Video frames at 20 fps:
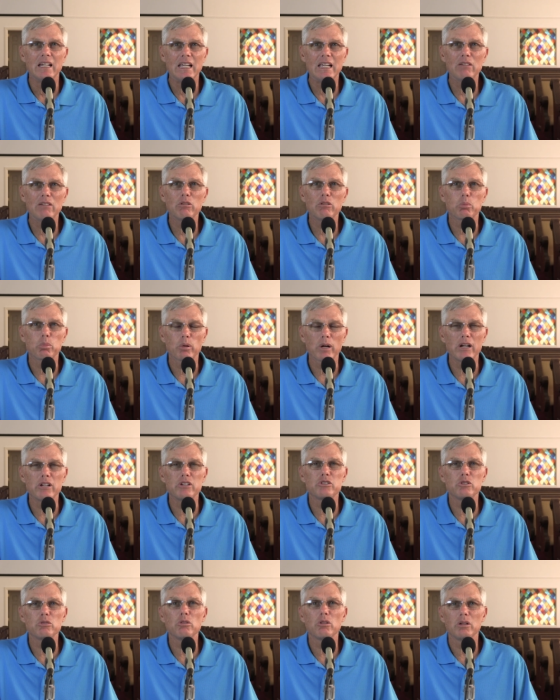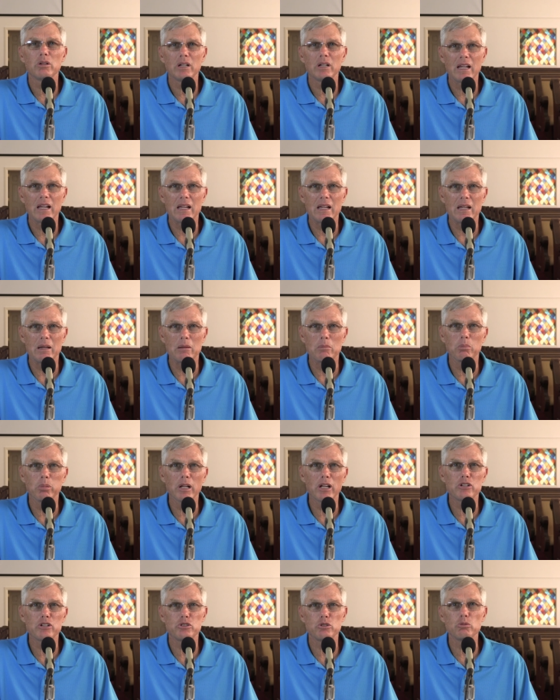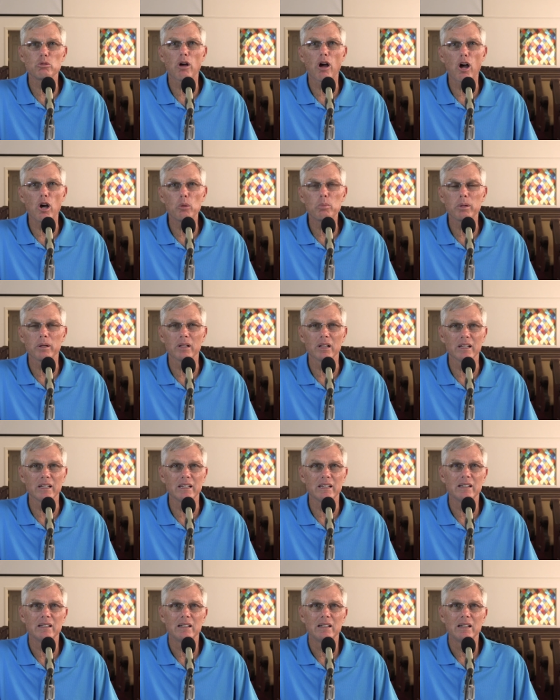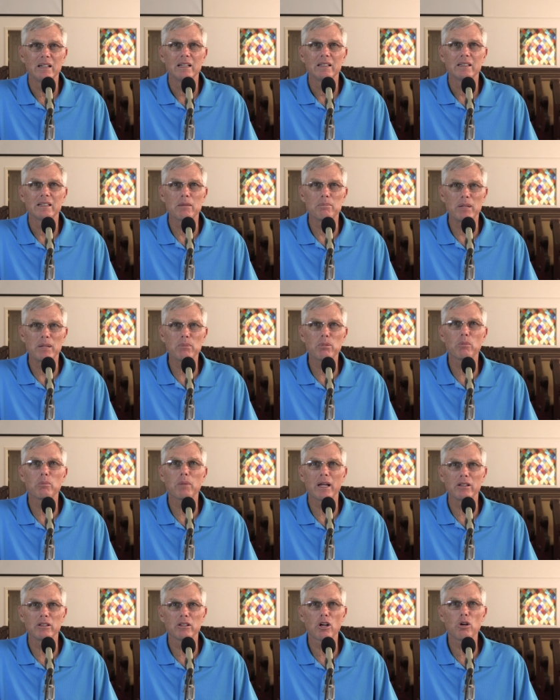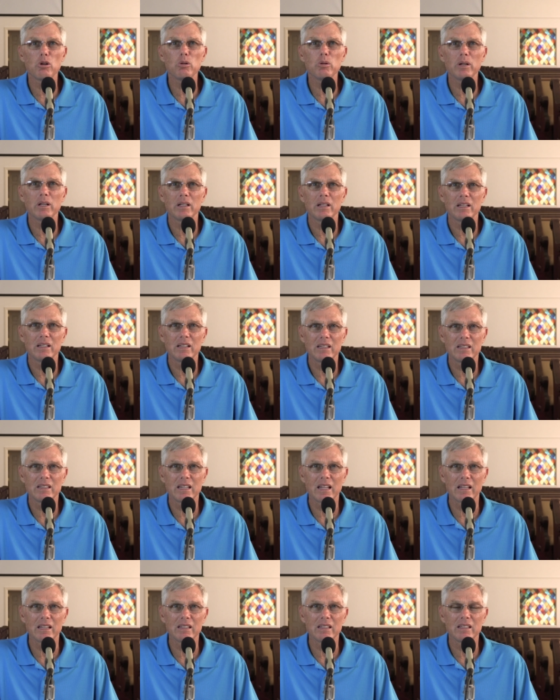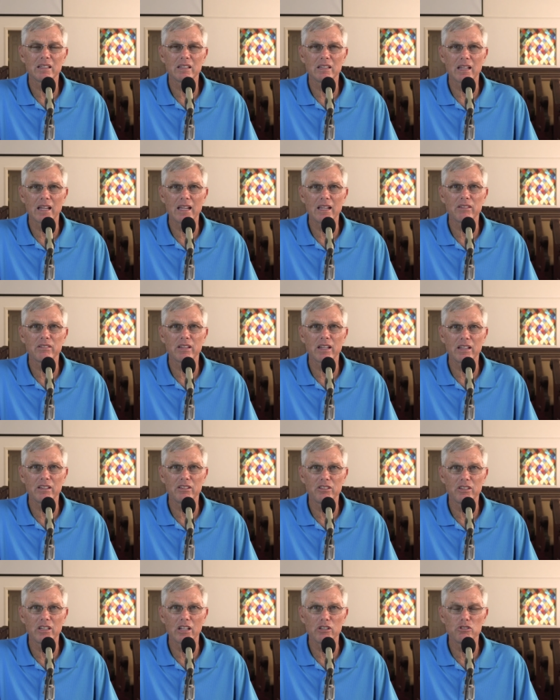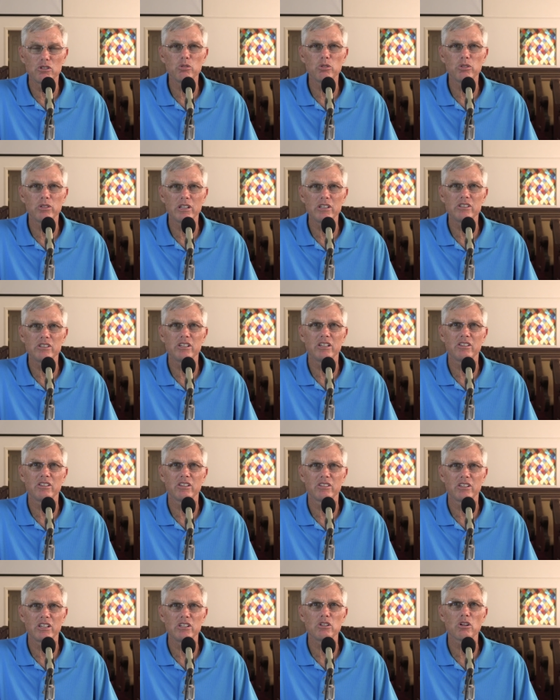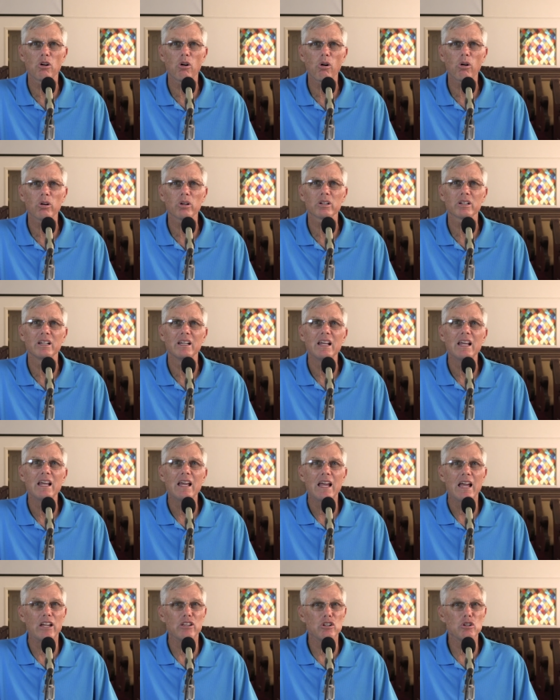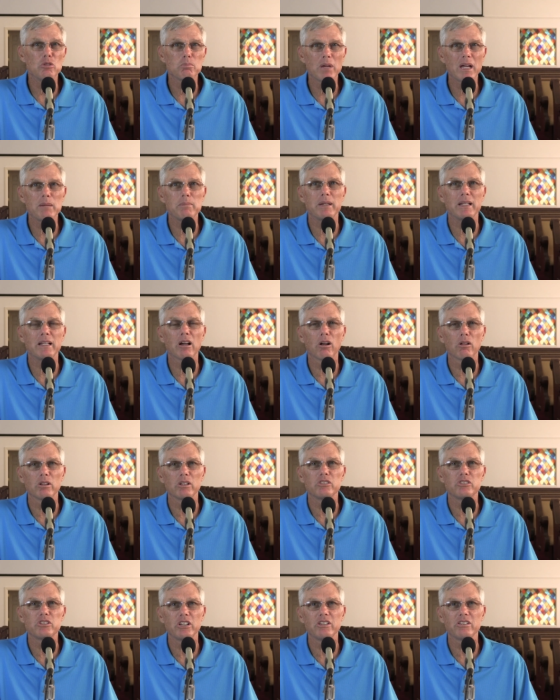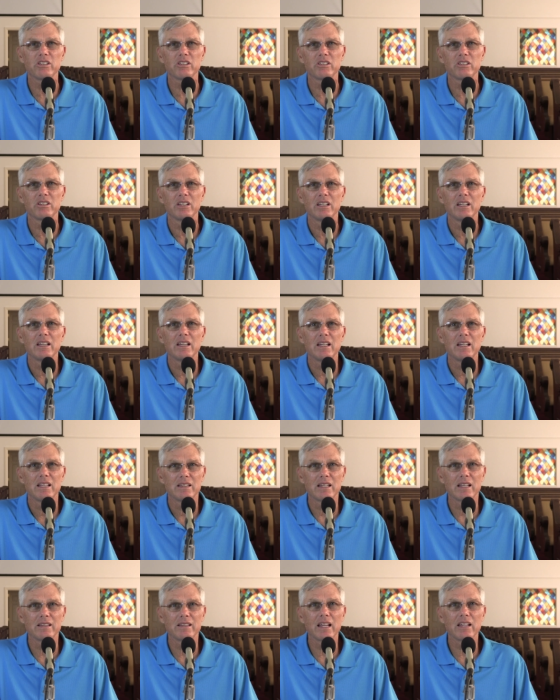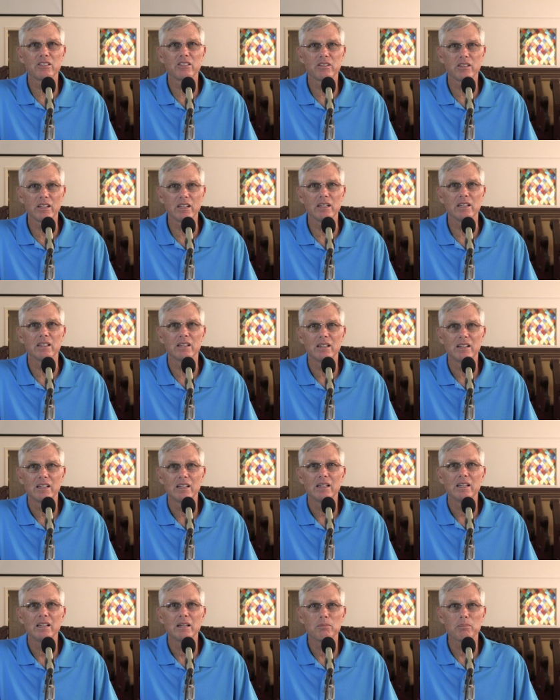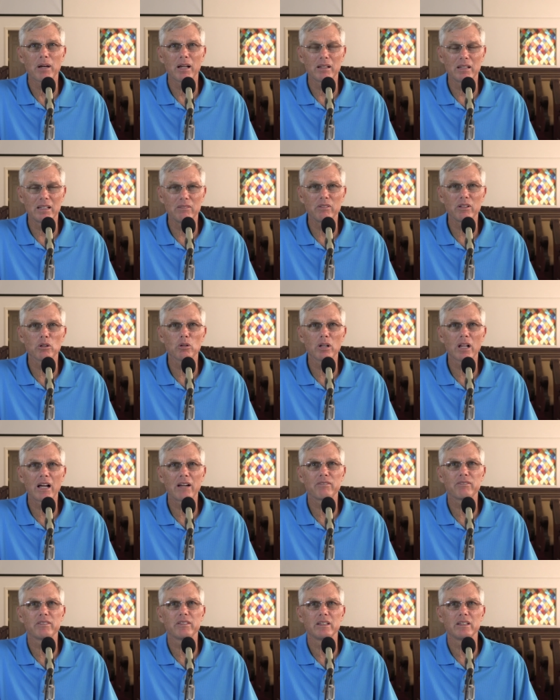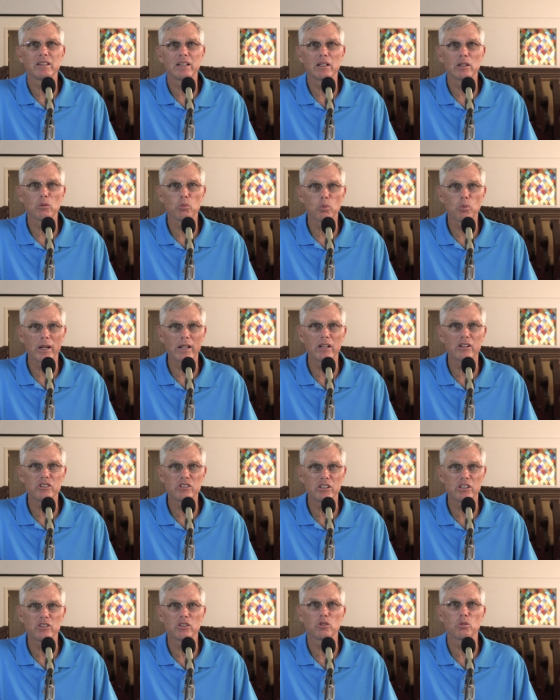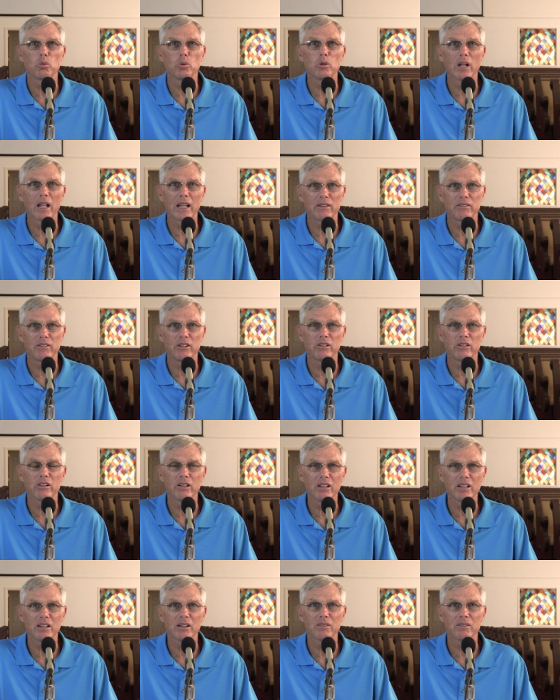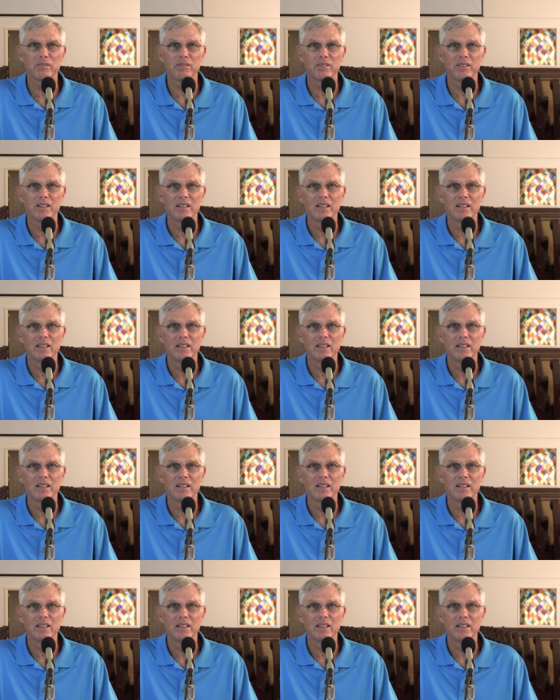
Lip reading: he will praise you and bless you openly, that people may know that you see Jesus in your heart, and you may be the only Jesus that they see by living the life the way that Jesus would like you to live.